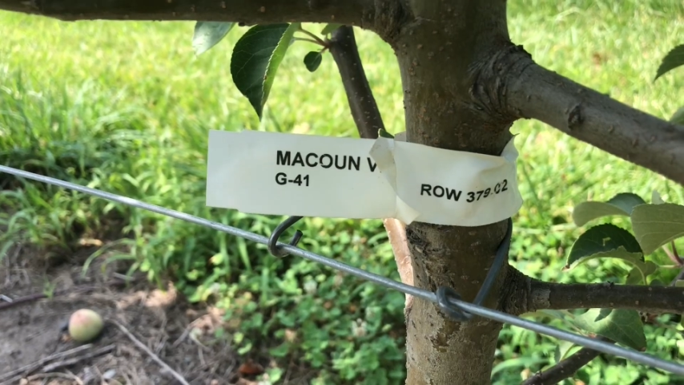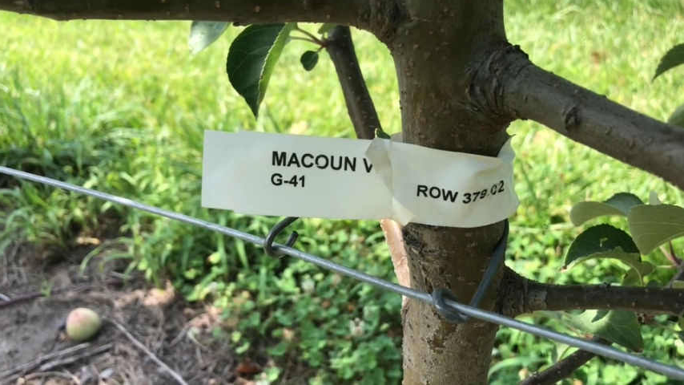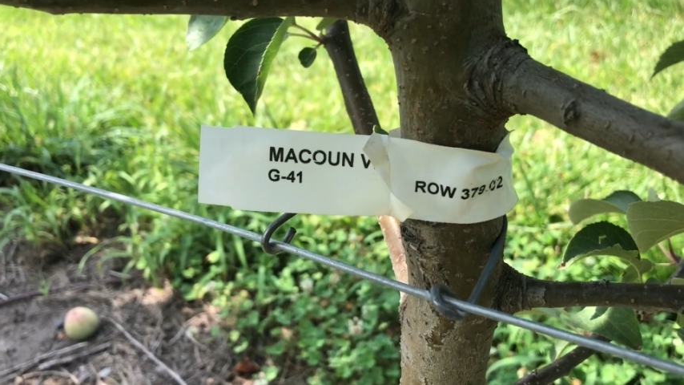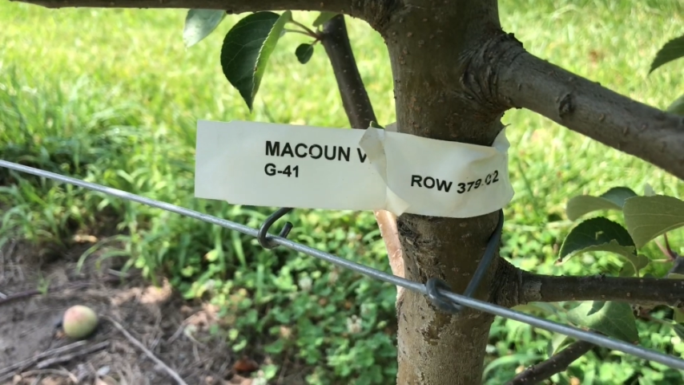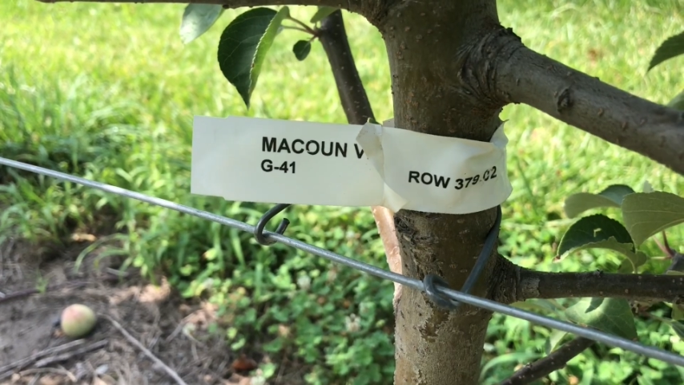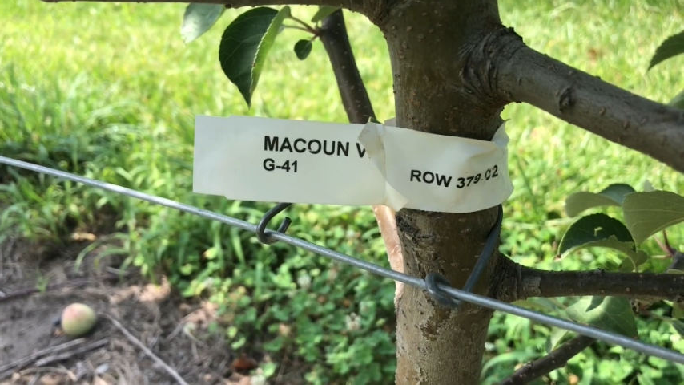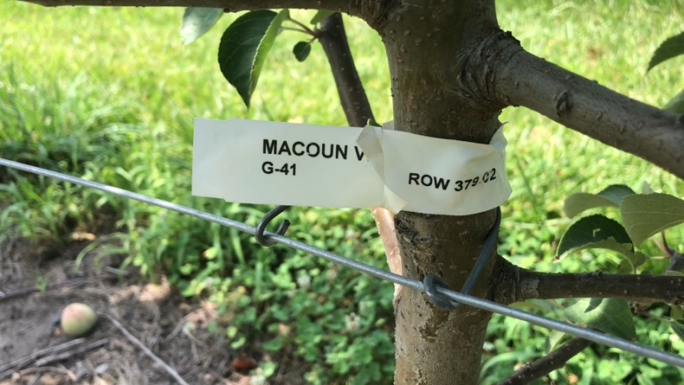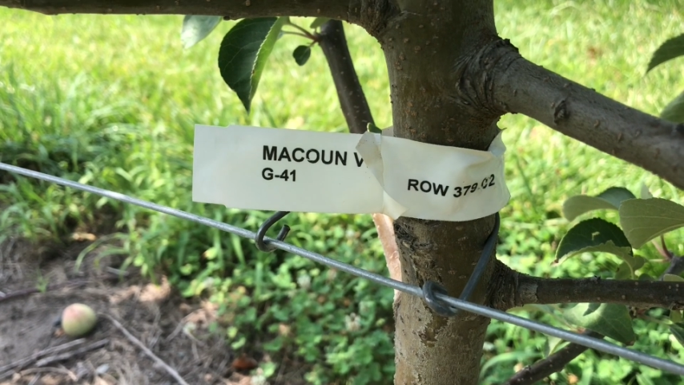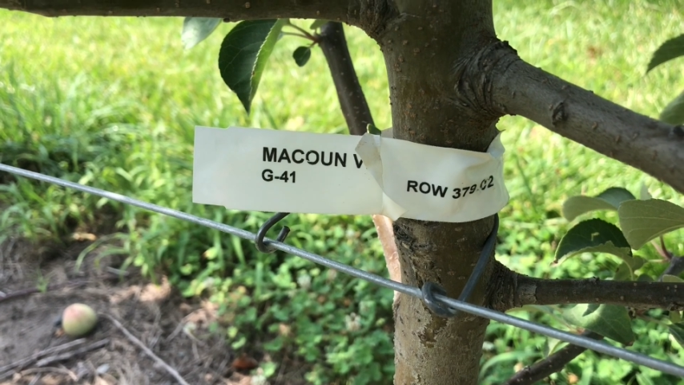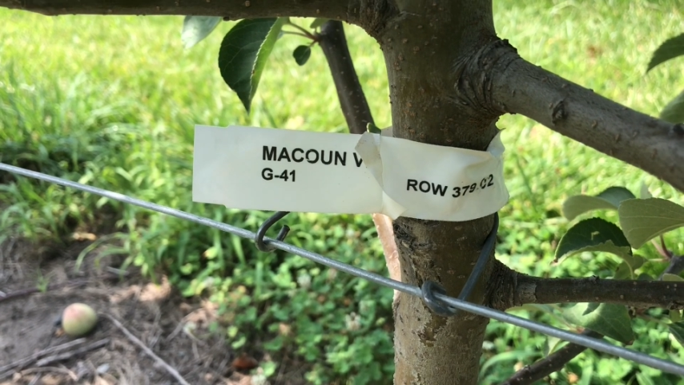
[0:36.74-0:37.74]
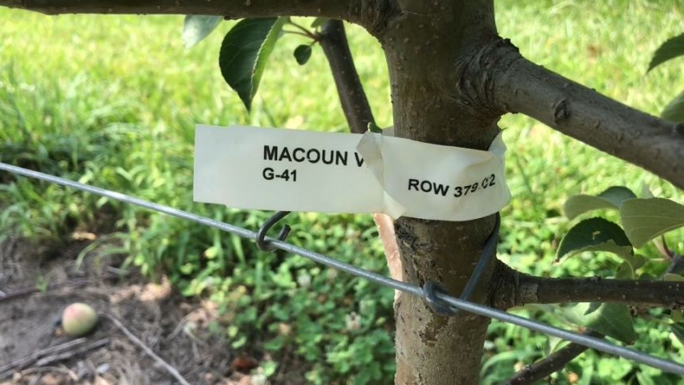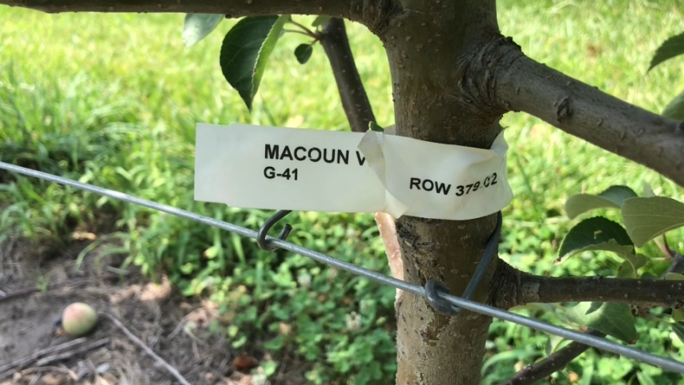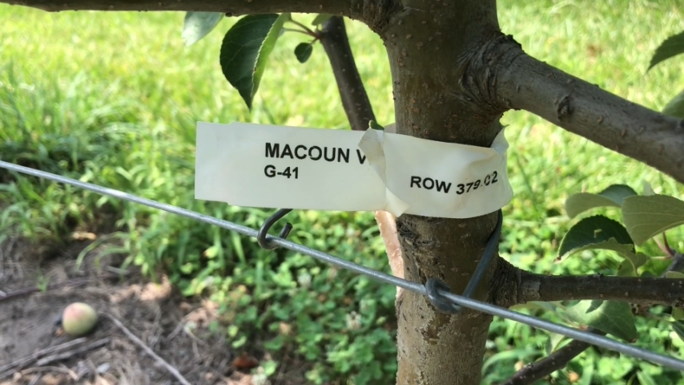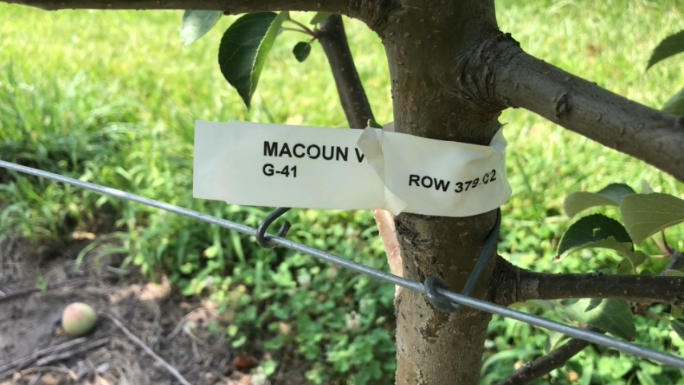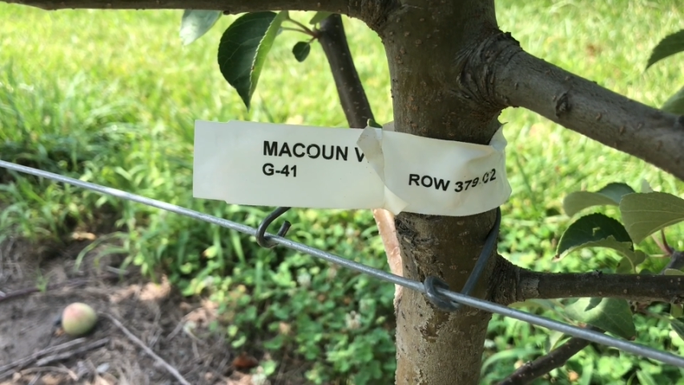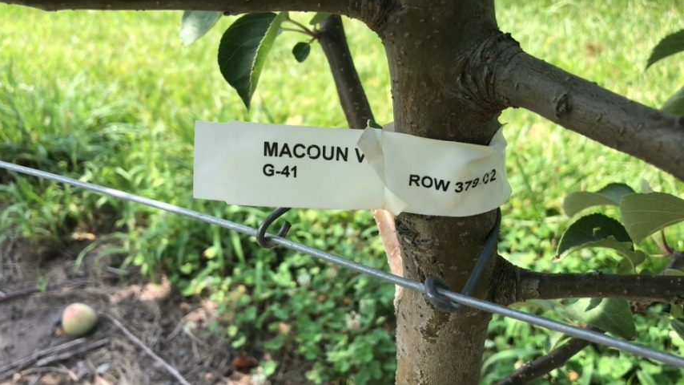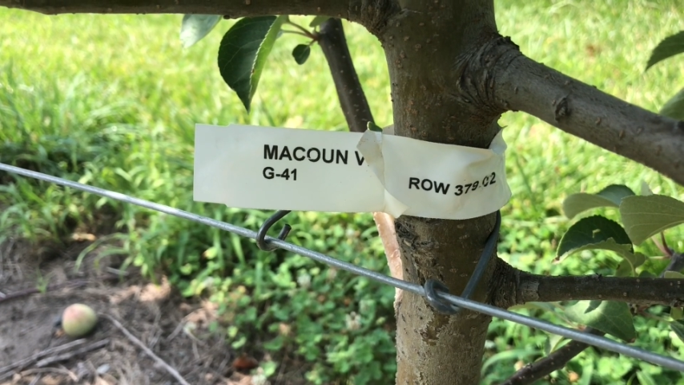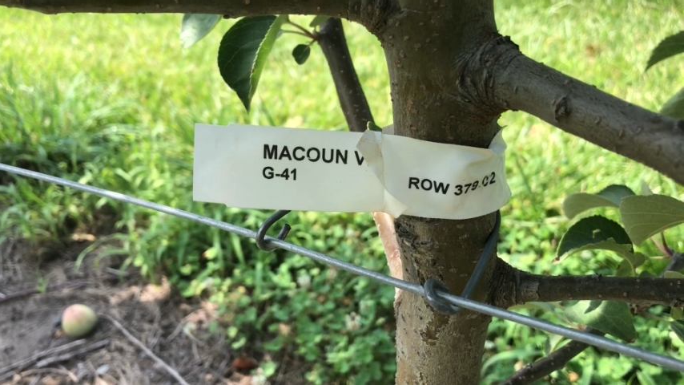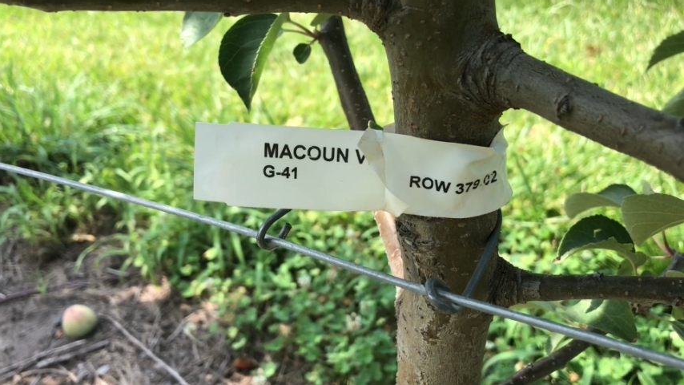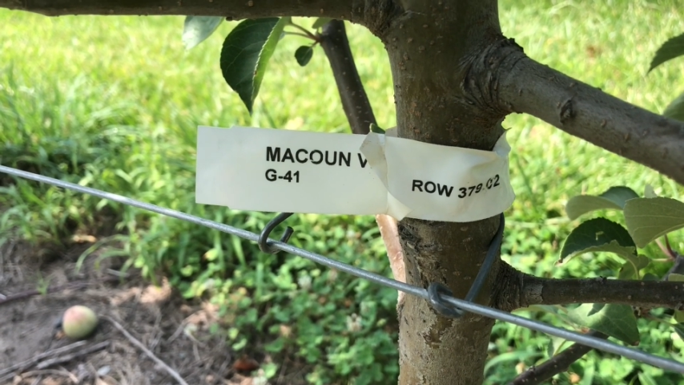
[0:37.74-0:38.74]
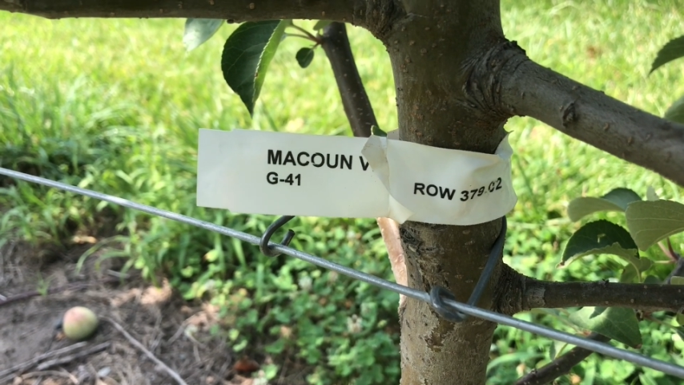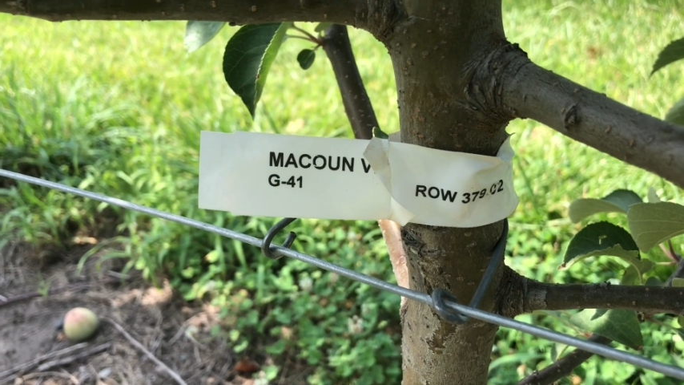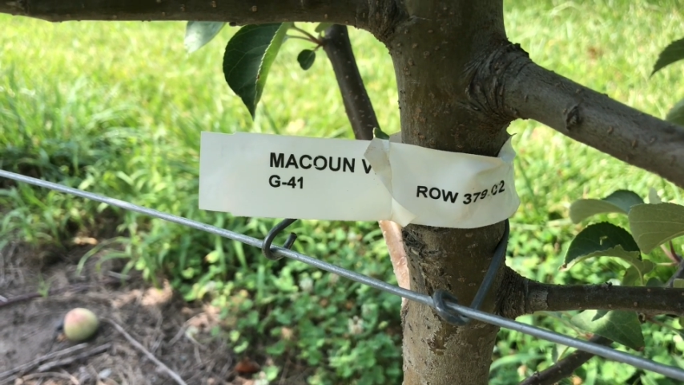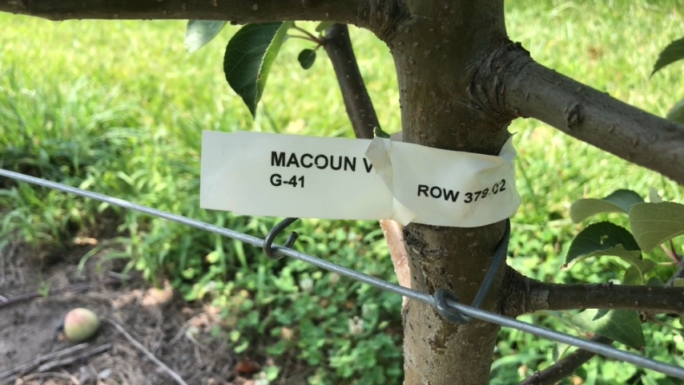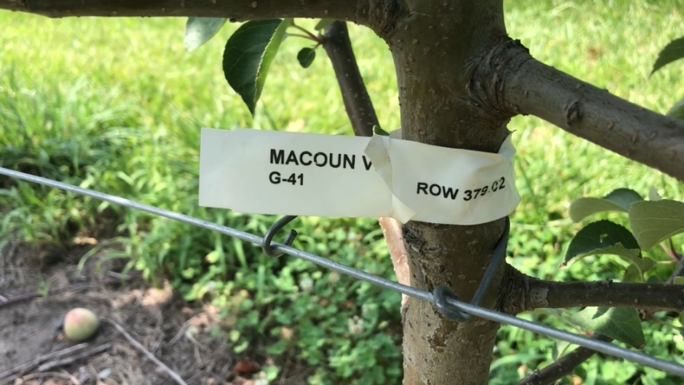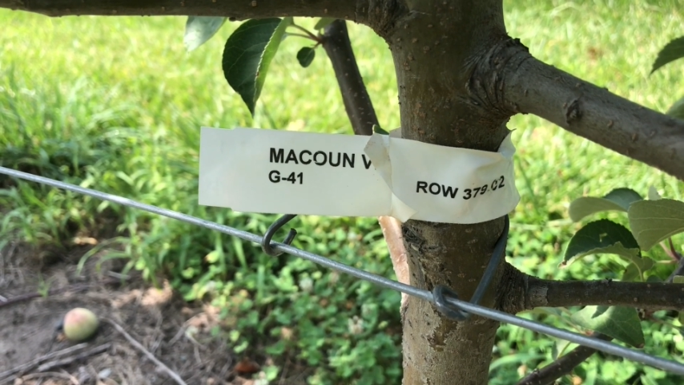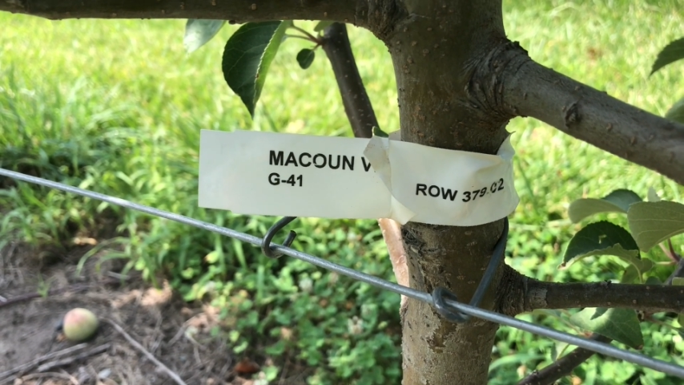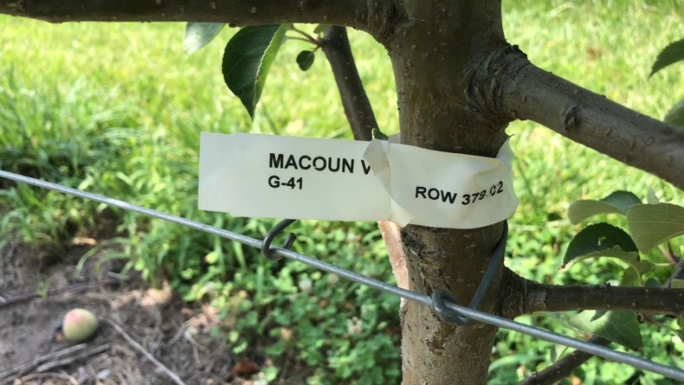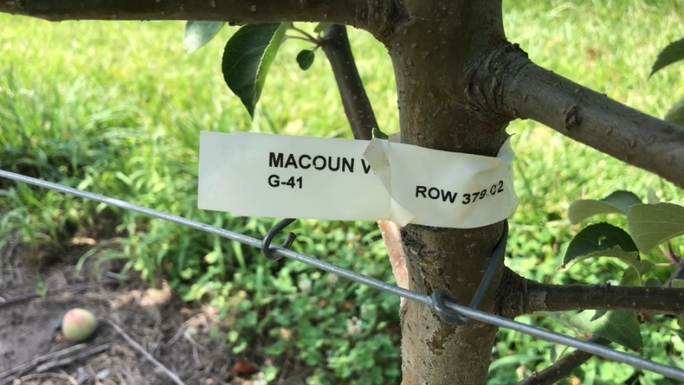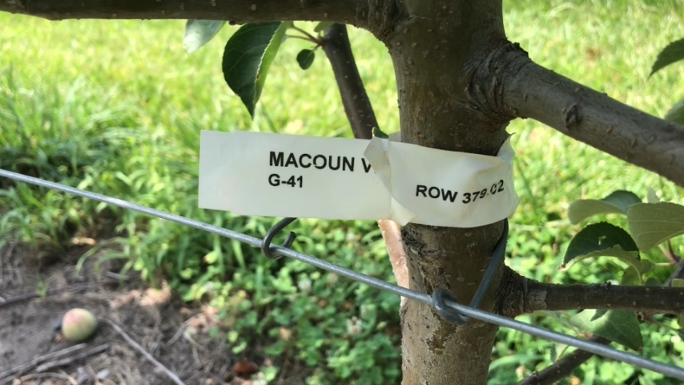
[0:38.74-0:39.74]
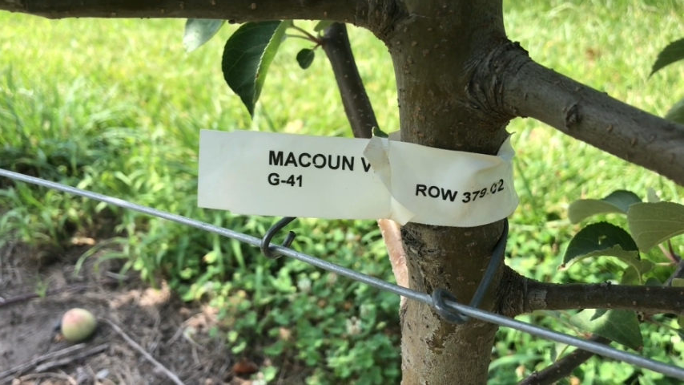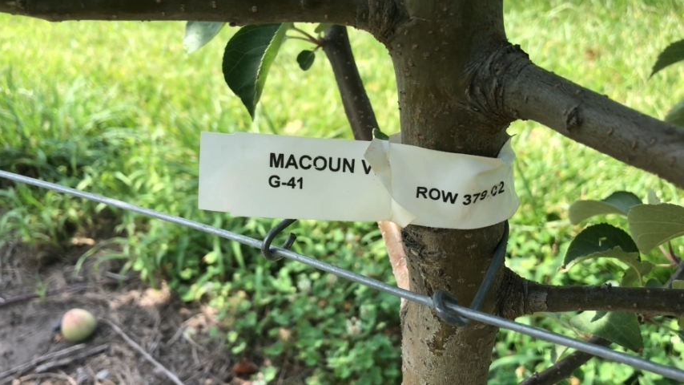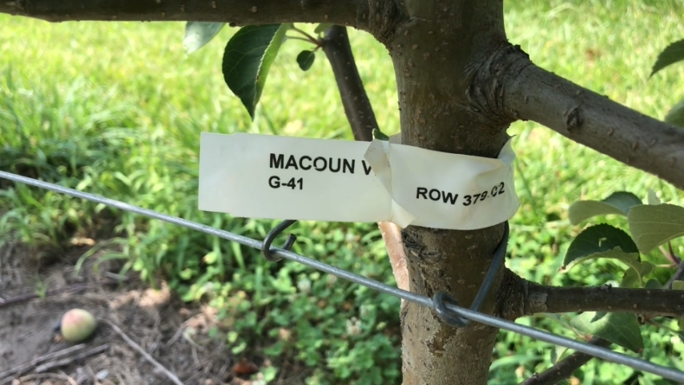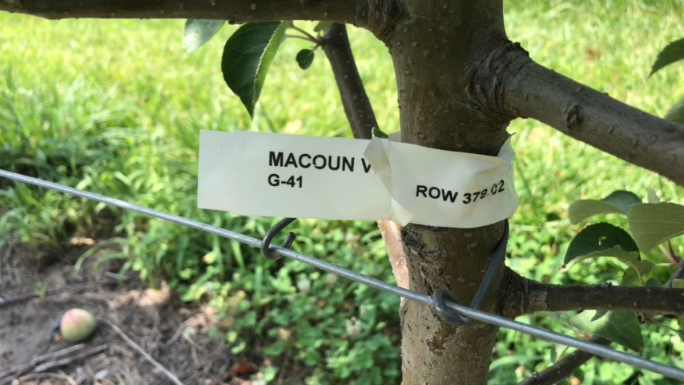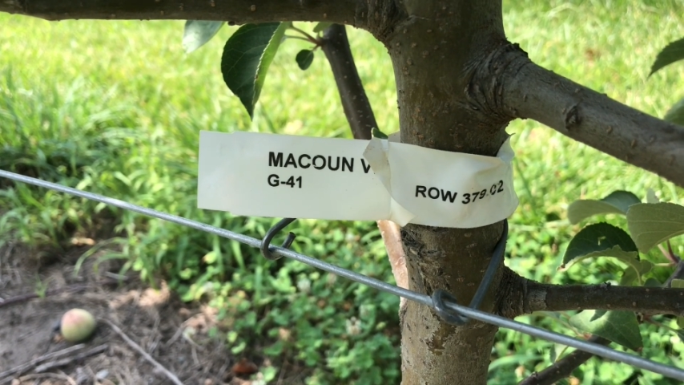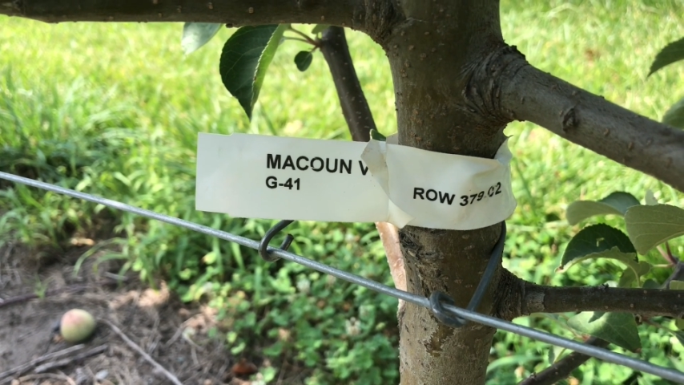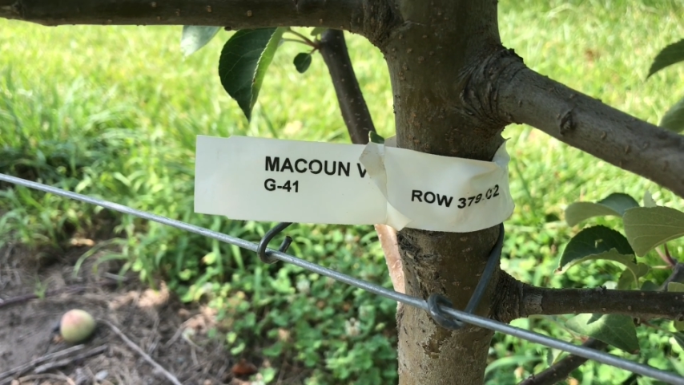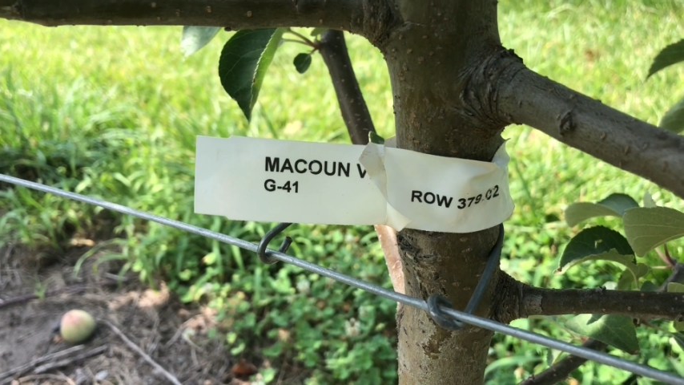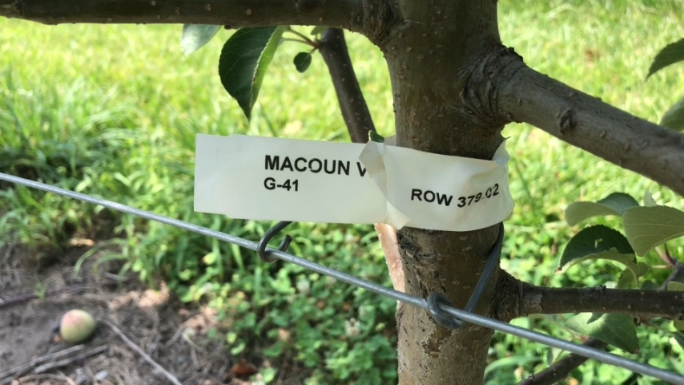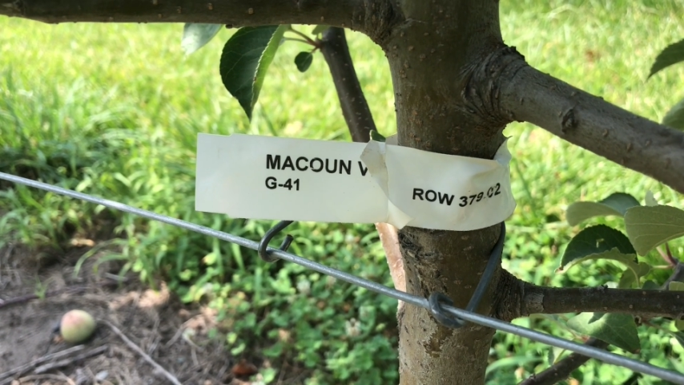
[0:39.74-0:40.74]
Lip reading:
[unreadable: no face in view]